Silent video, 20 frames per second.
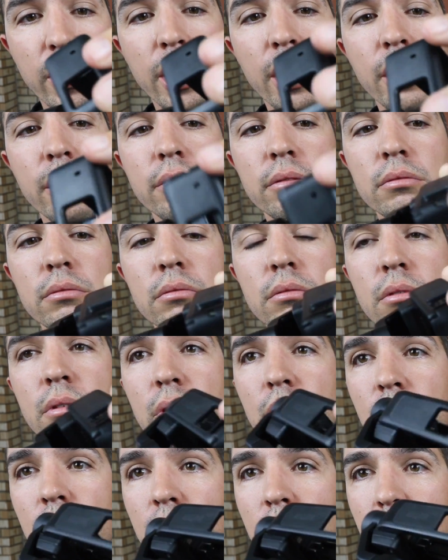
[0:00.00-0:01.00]
fine,
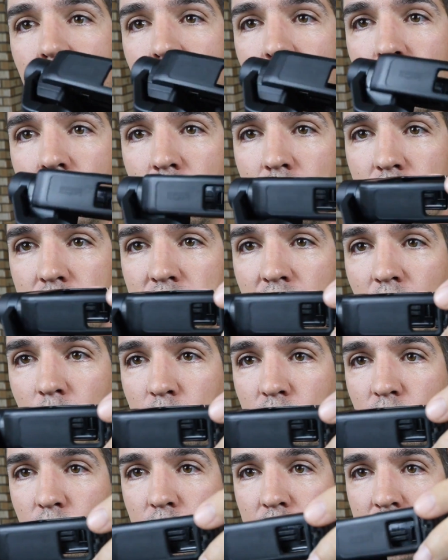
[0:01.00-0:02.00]
and the
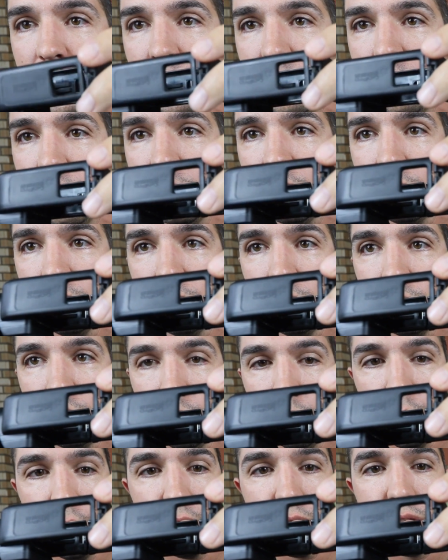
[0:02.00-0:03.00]
top door here
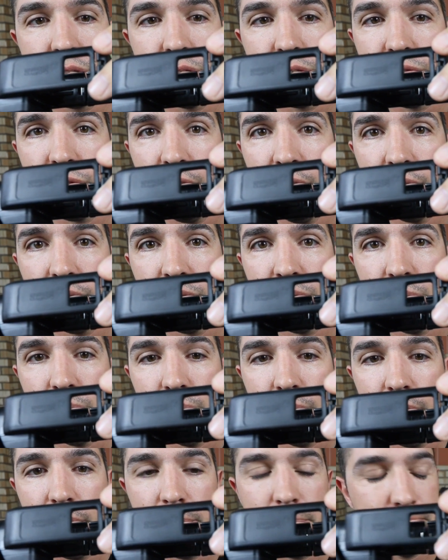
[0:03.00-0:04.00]
works just fine
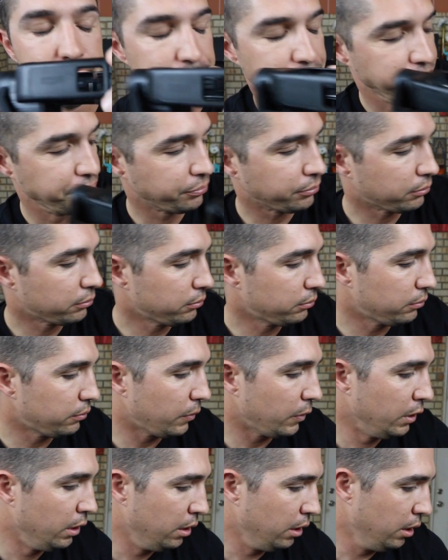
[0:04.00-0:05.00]
too, right?
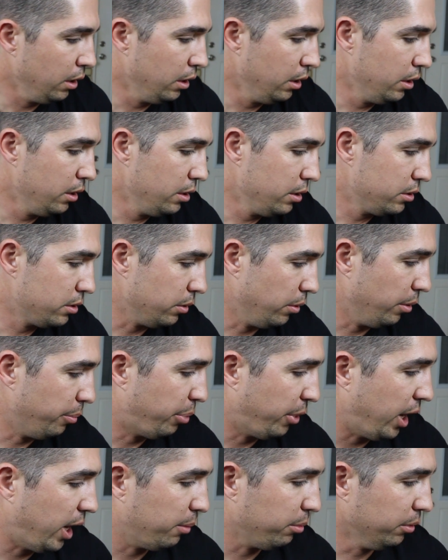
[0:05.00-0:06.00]
So the
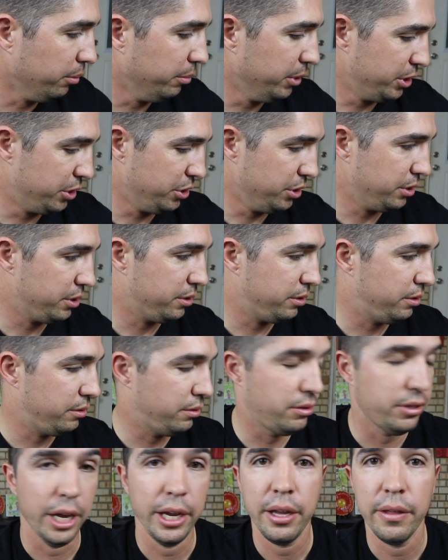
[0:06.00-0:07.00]
problem is
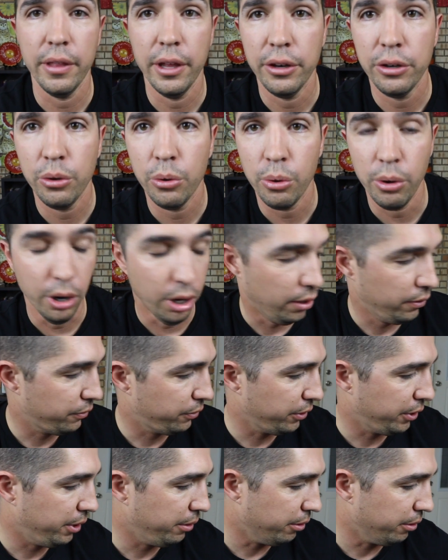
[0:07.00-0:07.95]
just taking that door off the